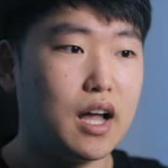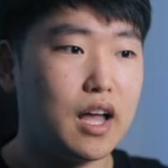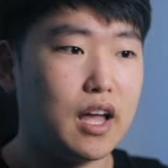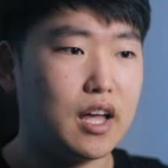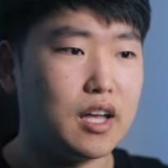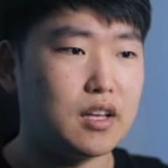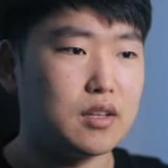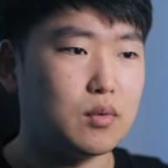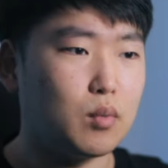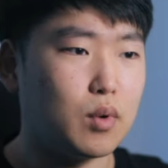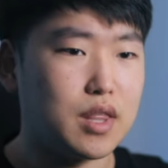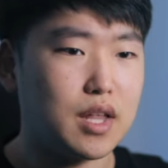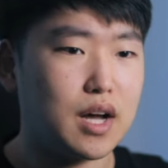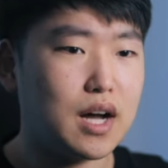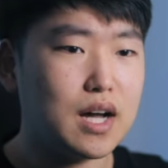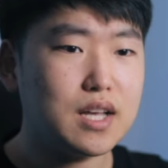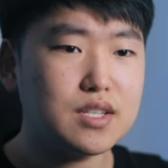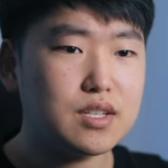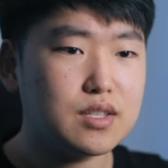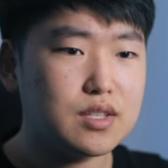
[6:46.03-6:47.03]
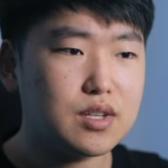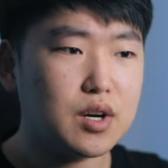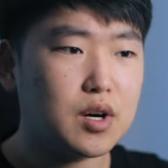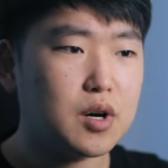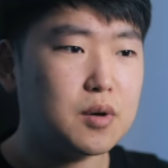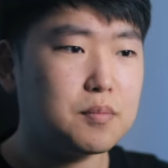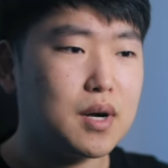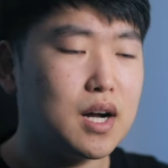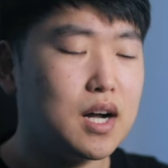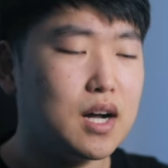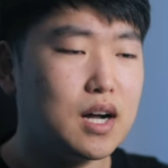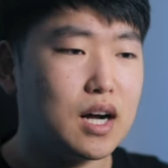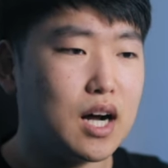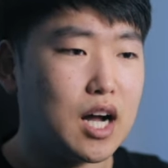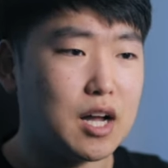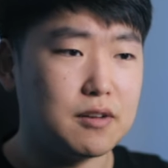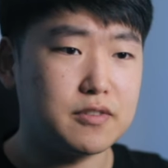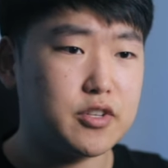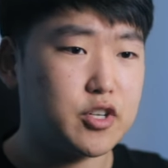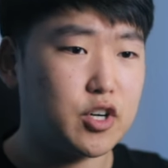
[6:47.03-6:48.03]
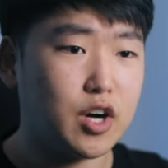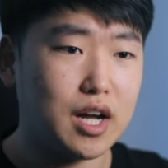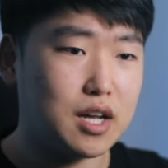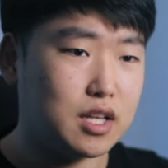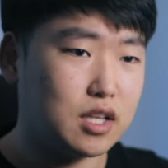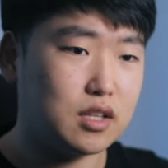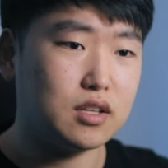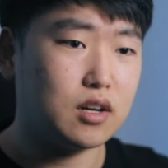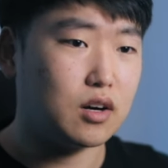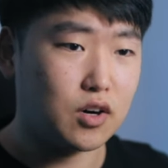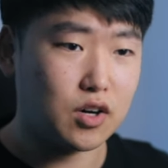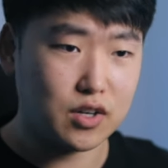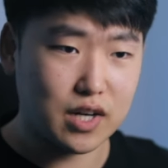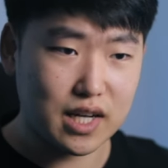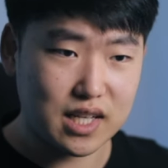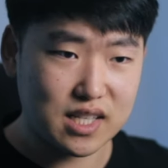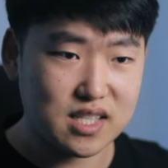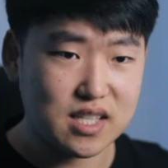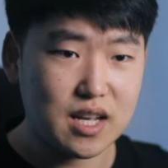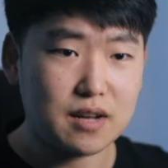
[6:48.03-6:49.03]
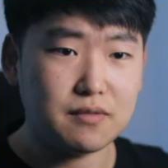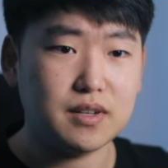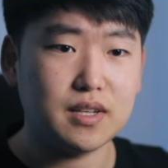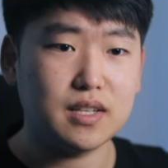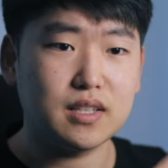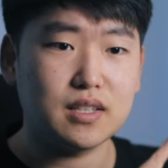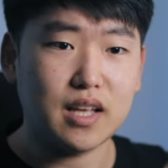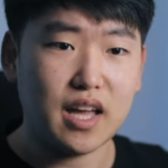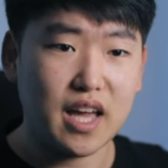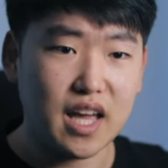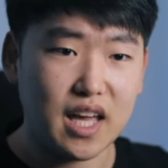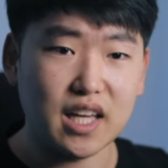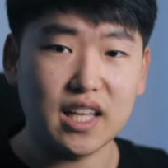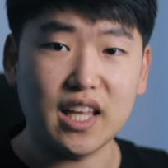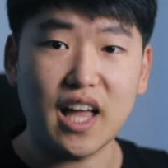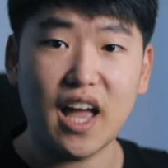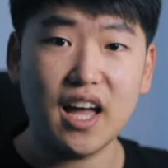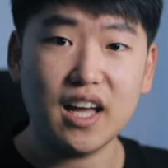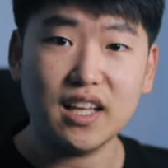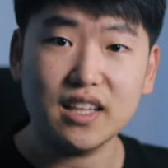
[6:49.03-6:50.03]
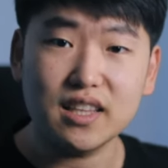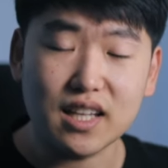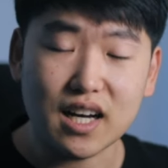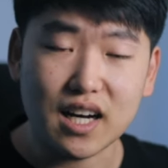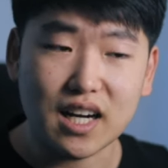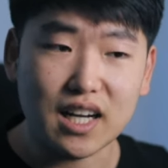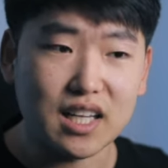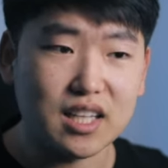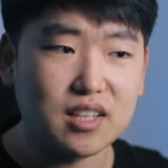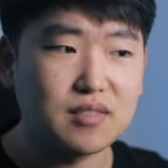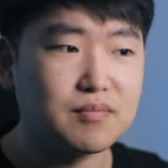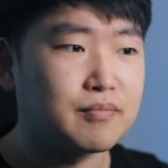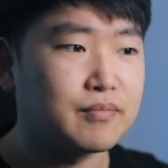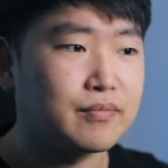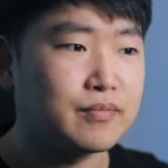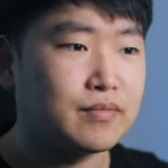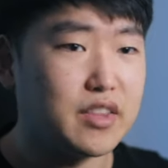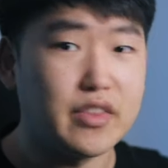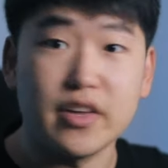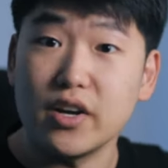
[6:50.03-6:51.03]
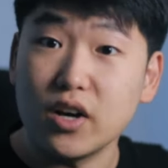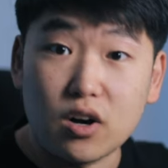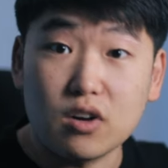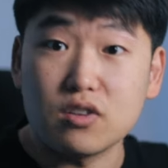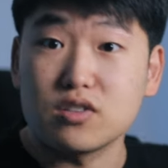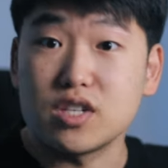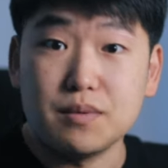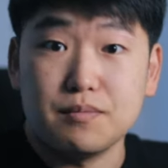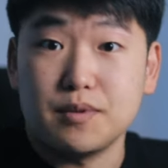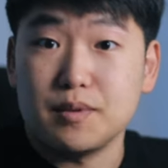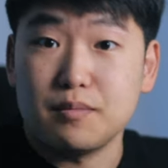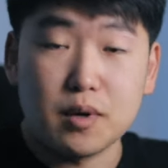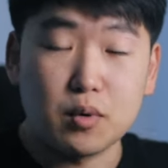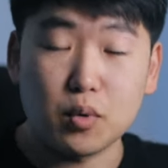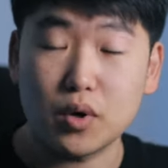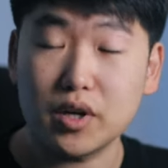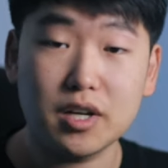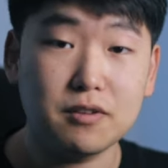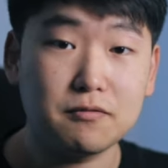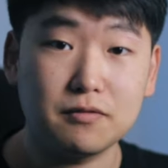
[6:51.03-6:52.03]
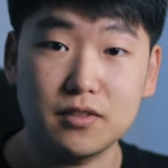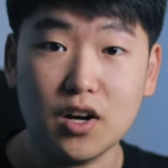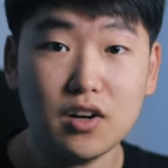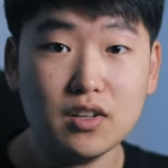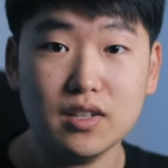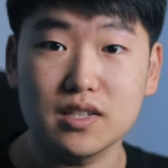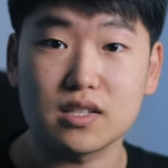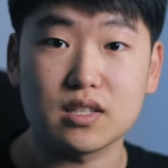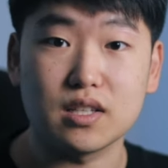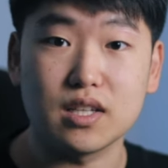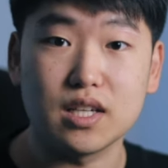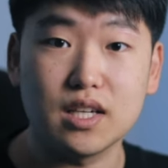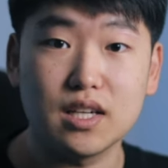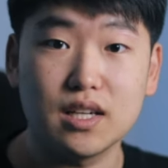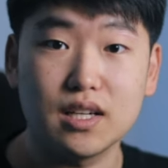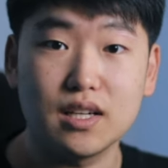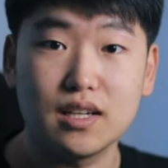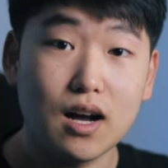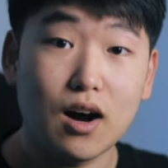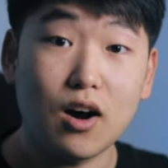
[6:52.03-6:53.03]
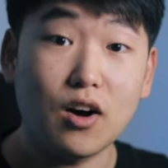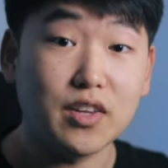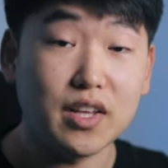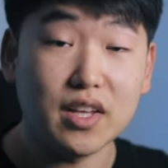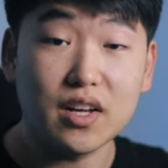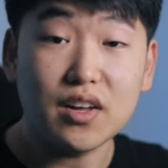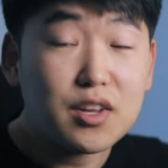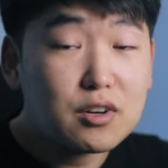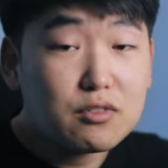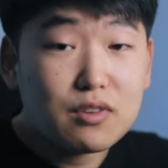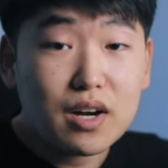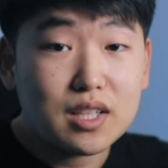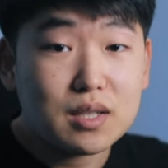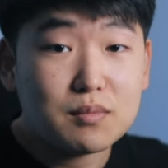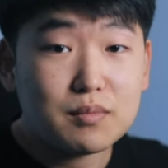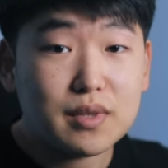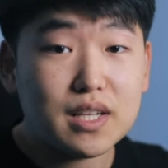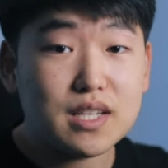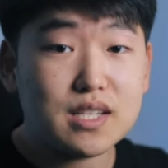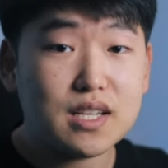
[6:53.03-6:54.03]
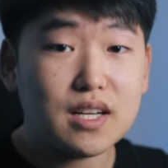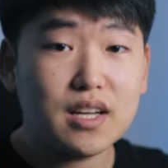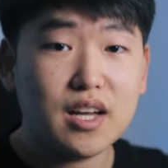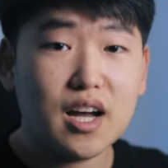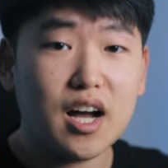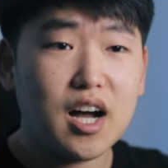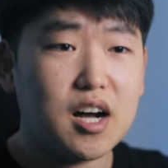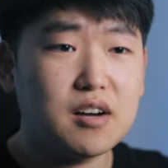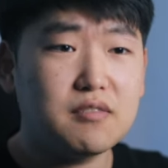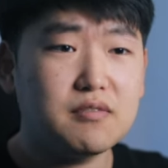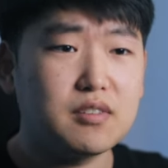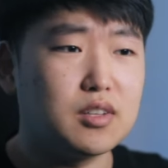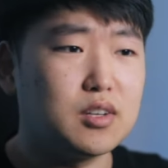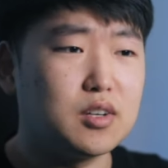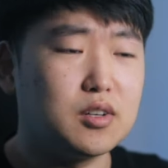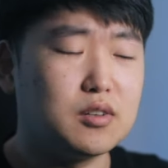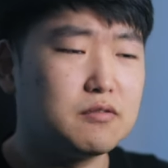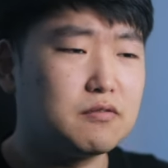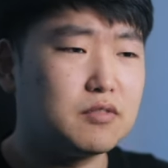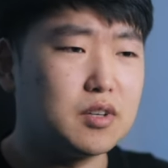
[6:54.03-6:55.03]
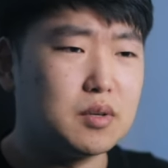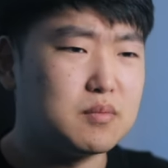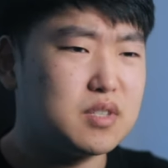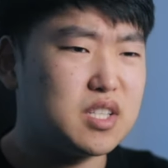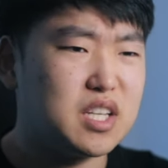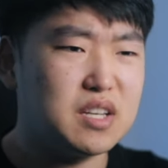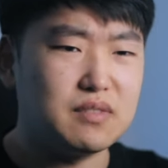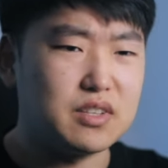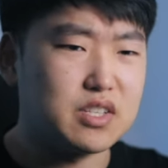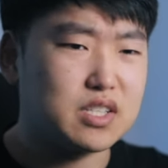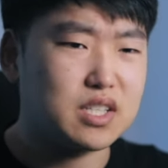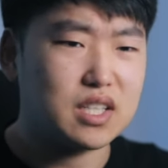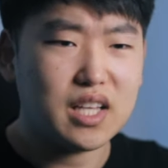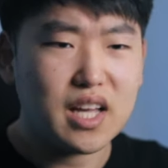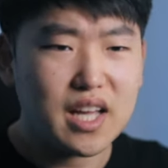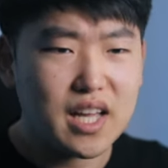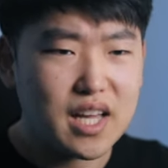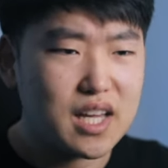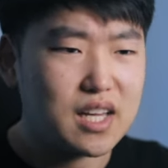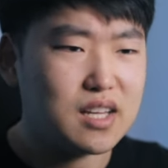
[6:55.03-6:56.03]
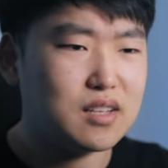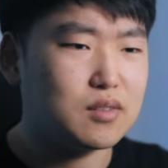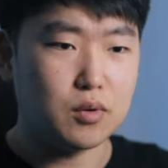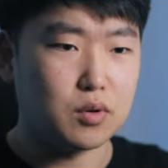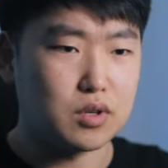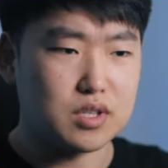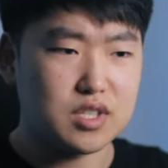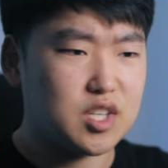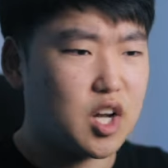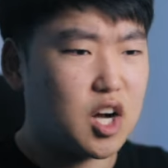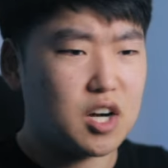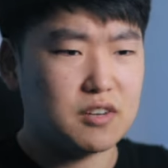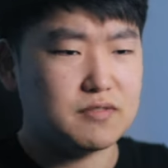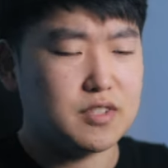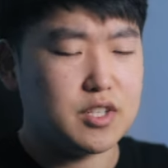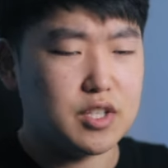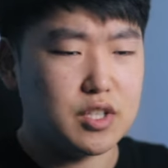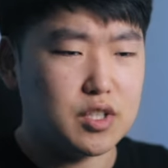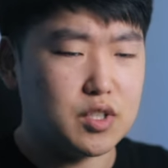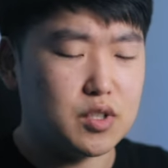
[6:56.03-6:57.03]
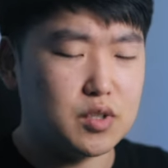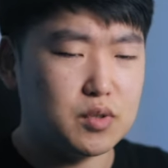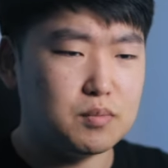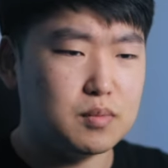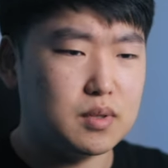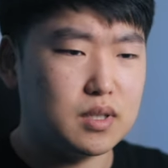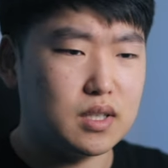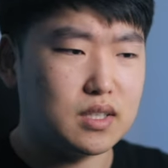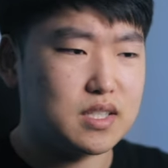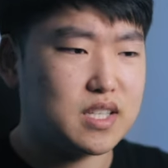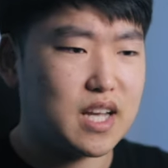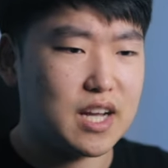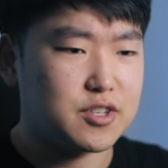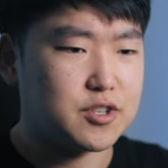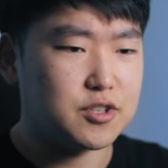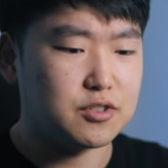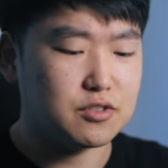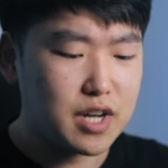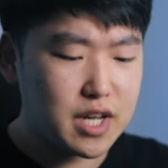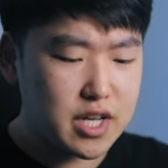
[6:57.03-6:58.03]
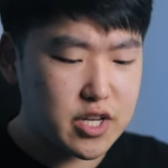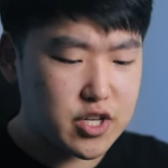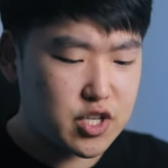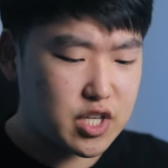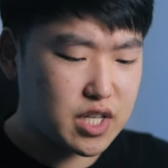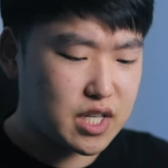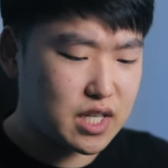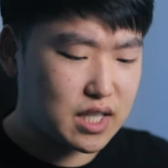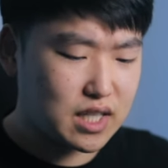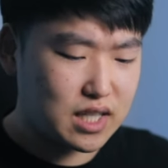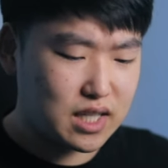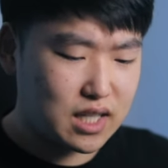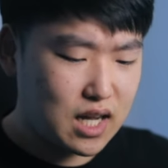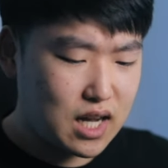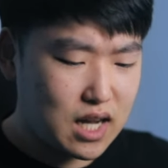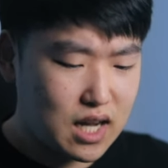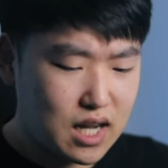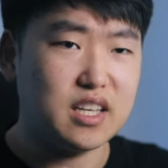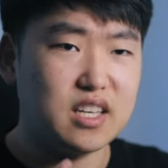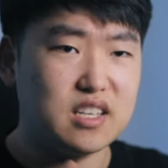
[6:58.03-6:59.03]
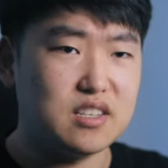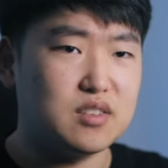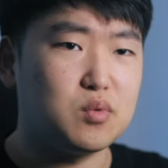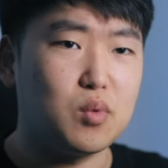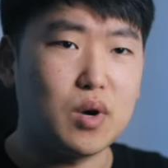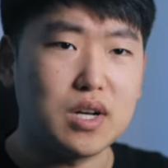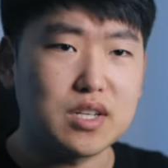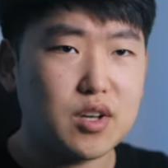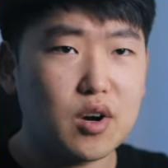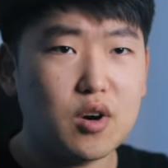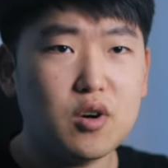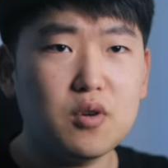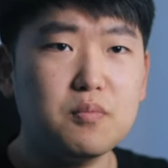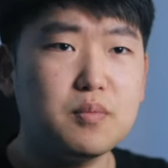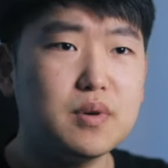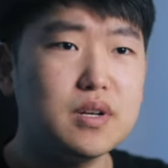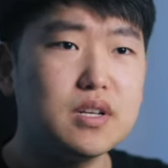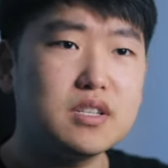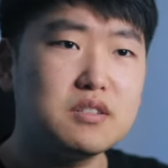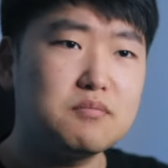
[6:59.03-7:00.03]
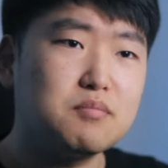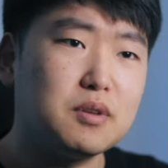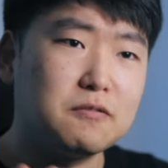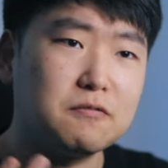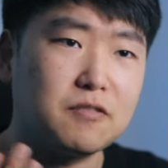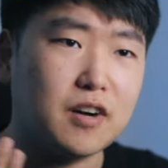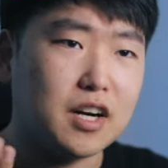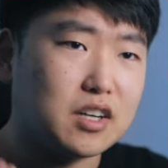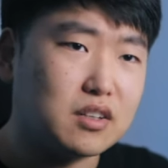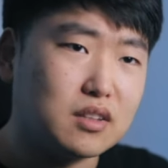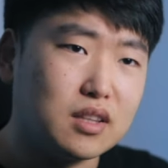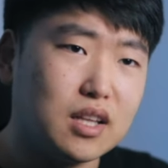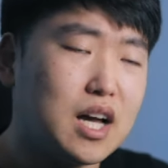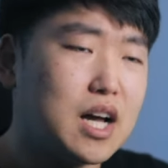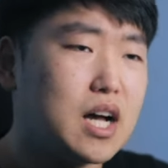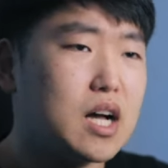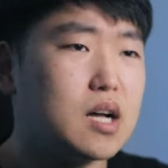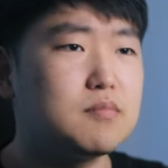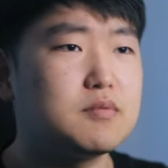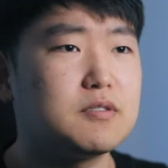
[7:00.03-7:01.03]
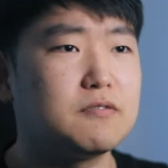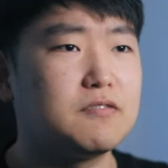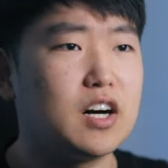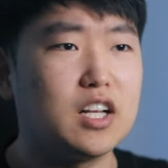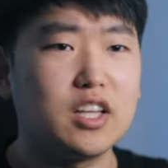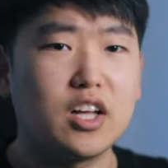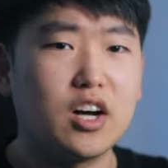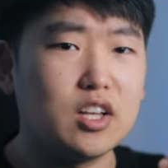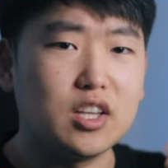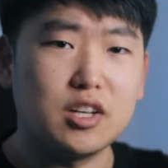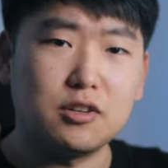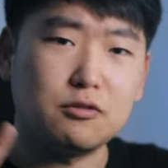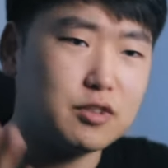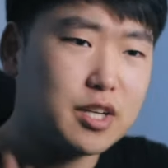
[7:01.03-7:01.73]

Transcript: And with iZotope, I've tried R X seven, eight, and nine, and they all seem to be working flawlessly. All the other random things I have, you know, from Steven Slate or Soft Tube, Saturation, East-West Opus, Spitfire Labs, Valhalla